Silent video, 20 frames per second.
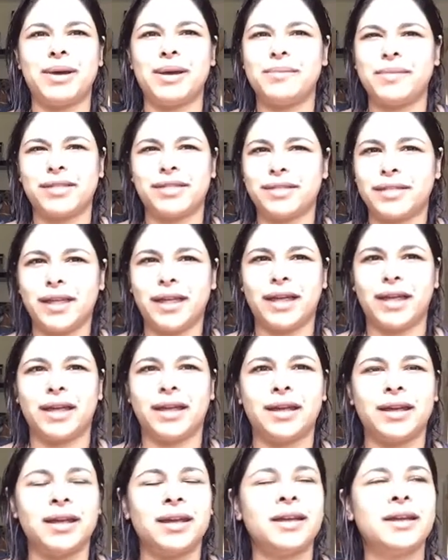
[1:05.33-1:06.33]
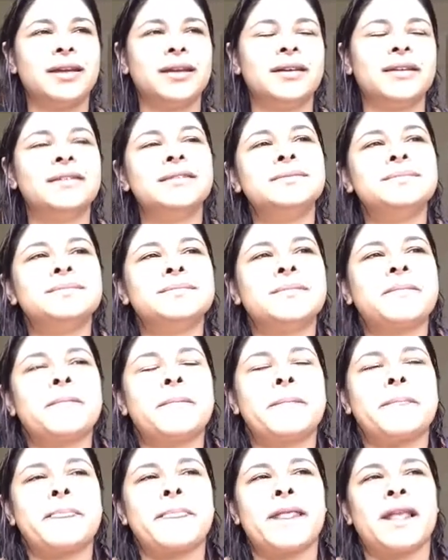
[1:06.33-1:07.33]
I'm a thing.
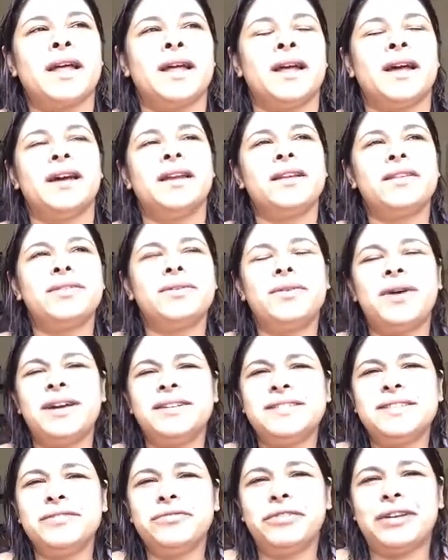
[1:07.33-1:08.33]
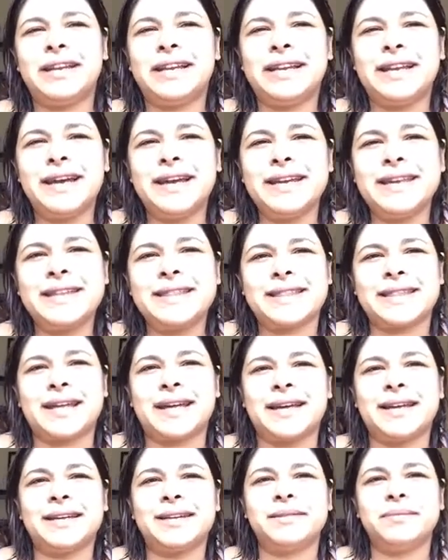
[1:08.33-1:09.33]
And I thought I didn't really like
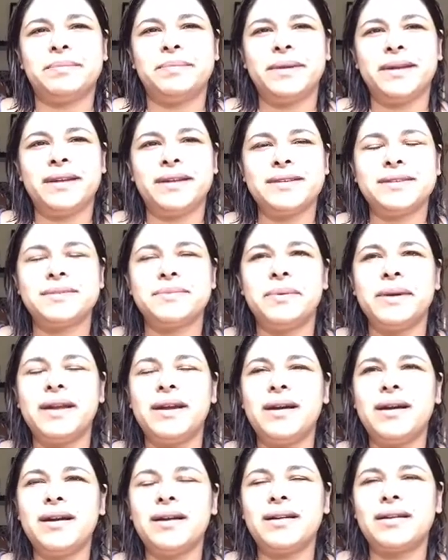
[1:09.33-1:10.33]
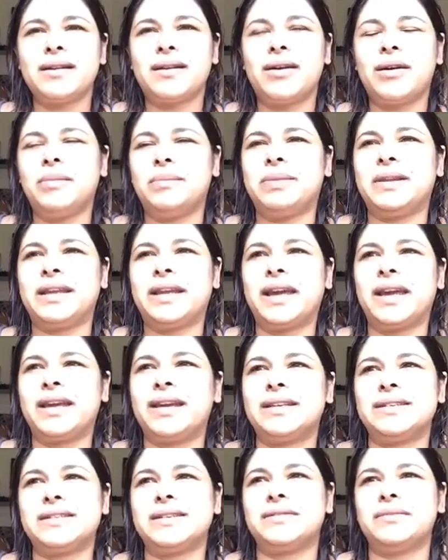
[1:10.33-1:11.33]
that because we are
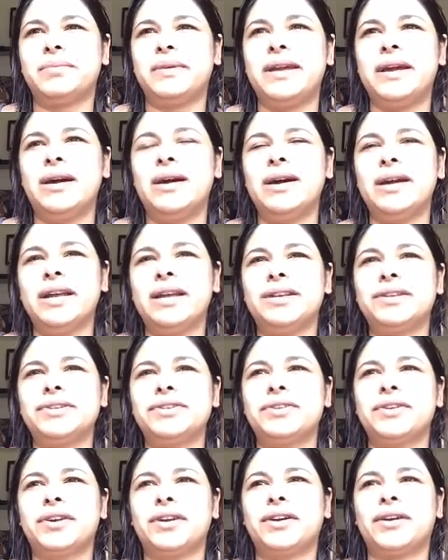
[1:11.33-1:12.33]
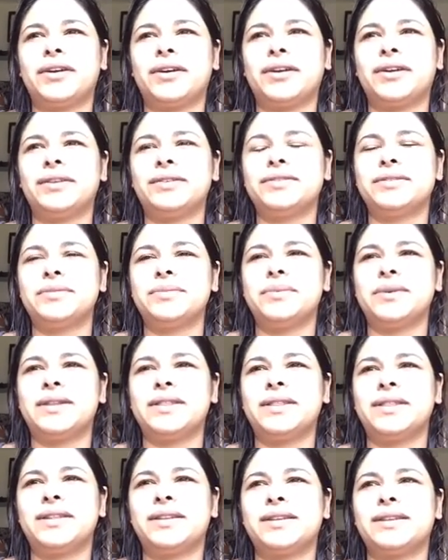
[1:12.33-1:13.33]
complicated. We are intricate
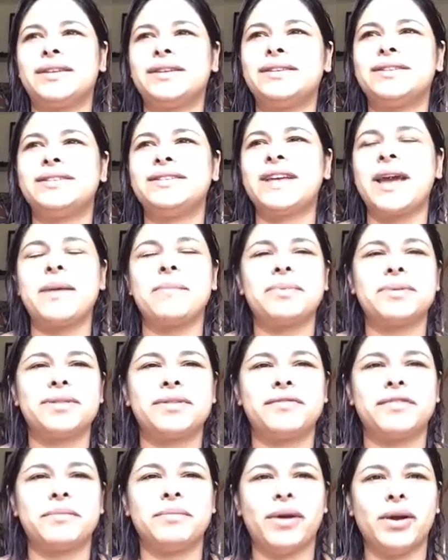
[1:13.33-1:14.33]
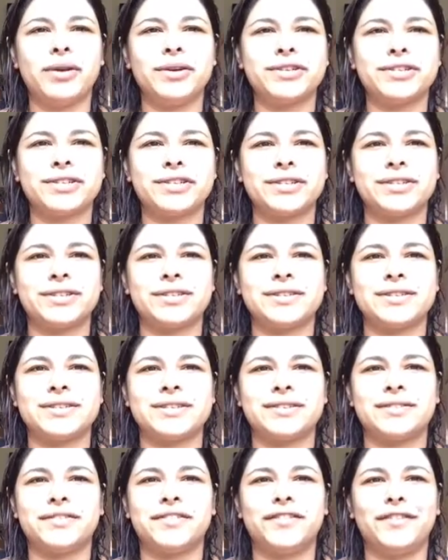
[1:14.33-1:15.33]
with the depth of
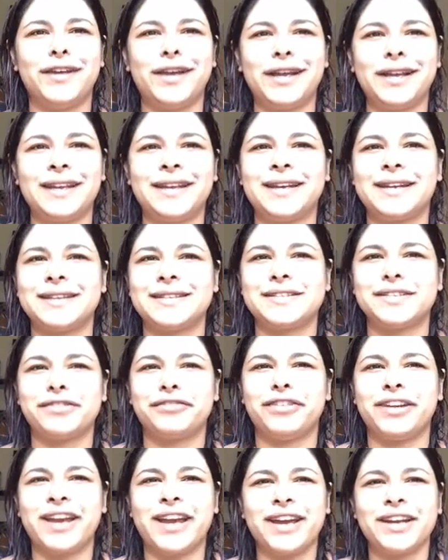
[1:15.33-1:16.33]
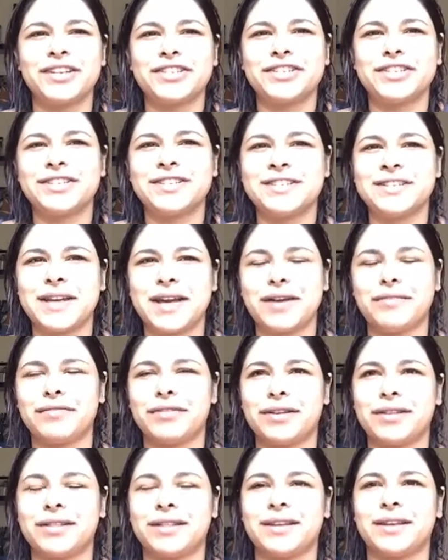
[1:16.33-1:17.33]
emotions and feelings and reactions to
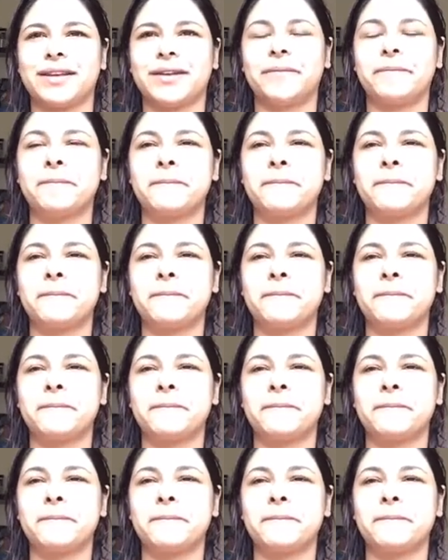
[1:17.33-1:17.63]
everything.